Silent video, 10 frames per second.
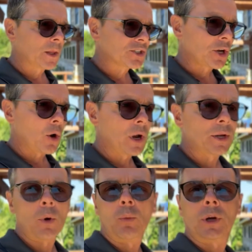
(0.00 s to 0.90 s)
So
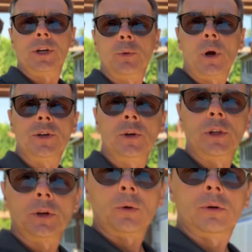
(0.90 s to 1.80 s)
anyway, we're going to do a
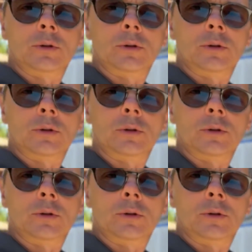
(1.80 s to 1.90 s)
little